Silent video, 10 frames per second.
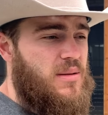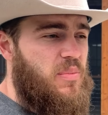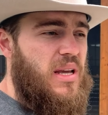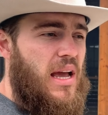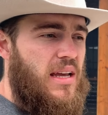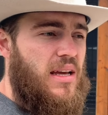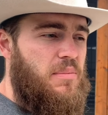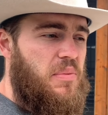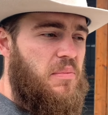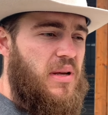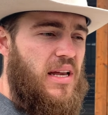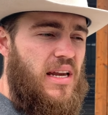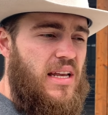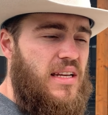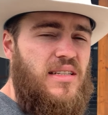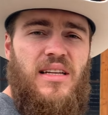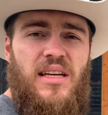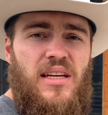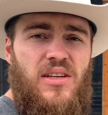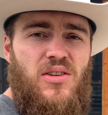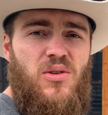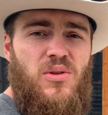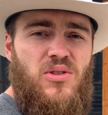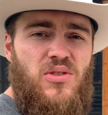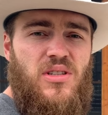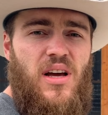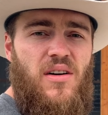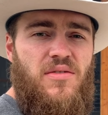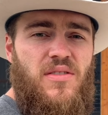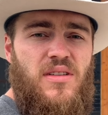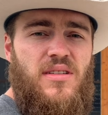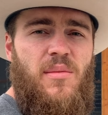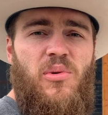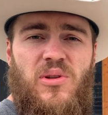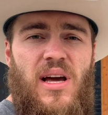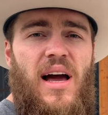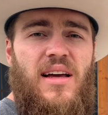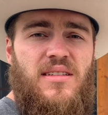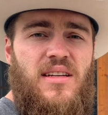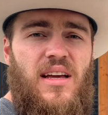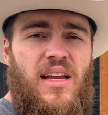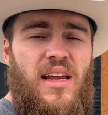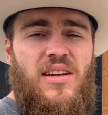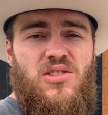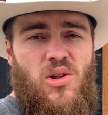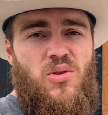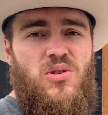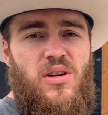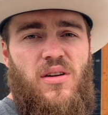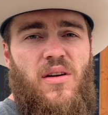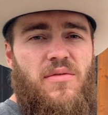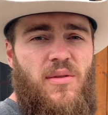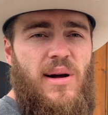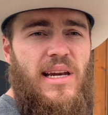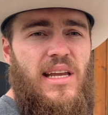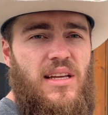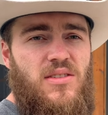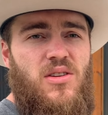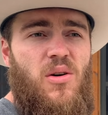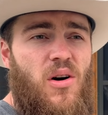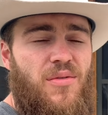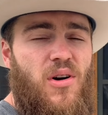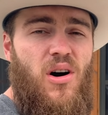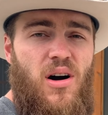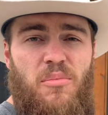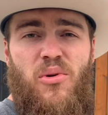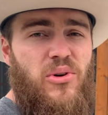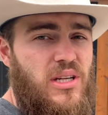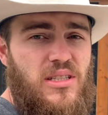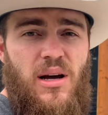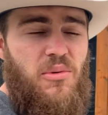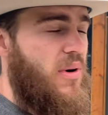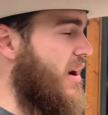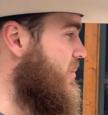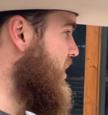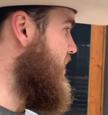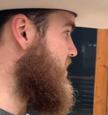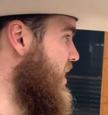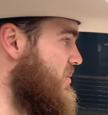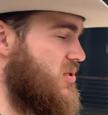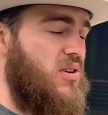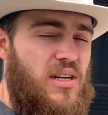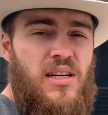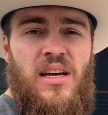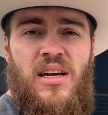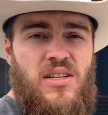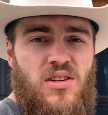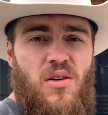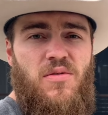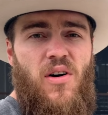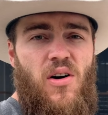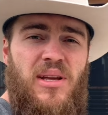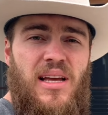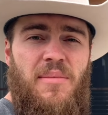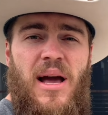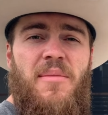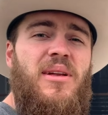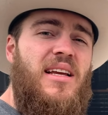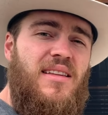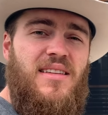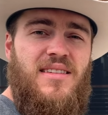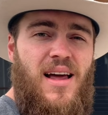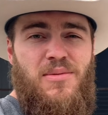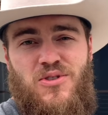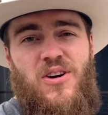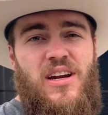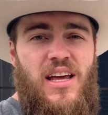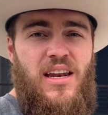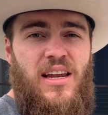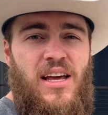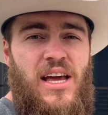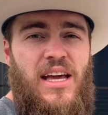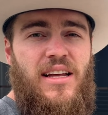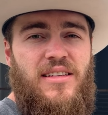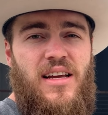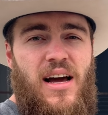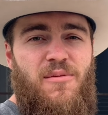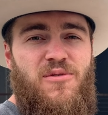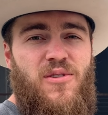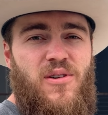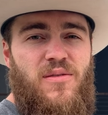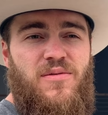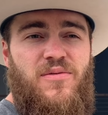be an easy do-it-yourself simple task and solution for my needs. So overall, I'm pleased. I would recommend the snap screen so far. I'm happy to get the snap screen in time for